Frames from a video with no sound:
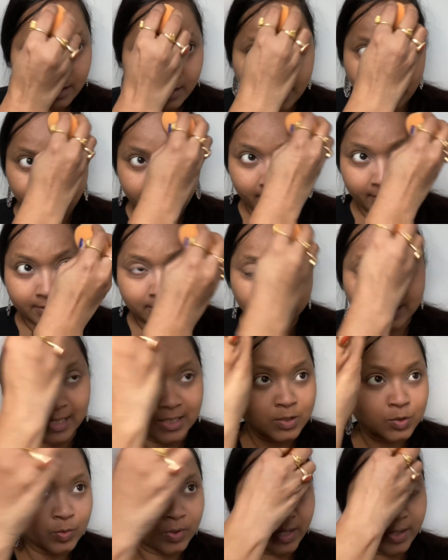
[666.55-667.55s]
and
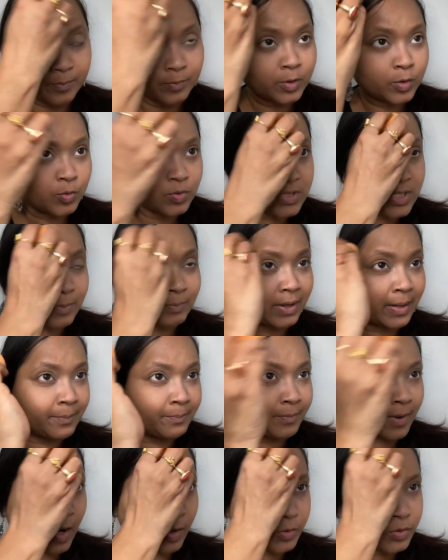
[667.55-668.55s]
that's why I'm using my
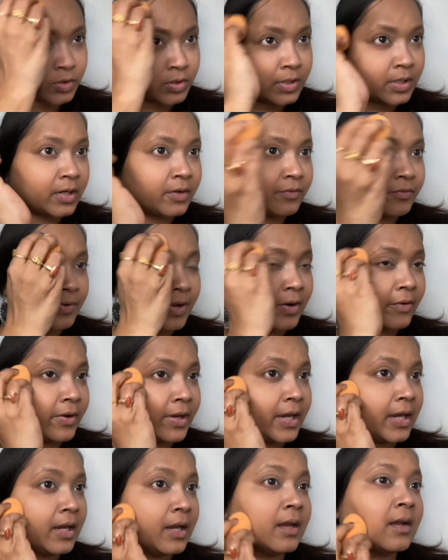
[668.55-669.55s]
powder in a
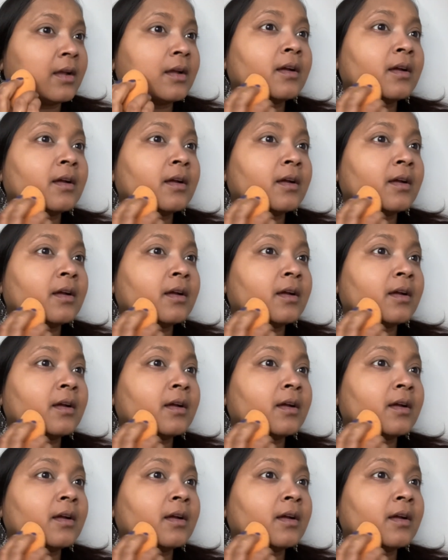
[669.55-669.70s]
very,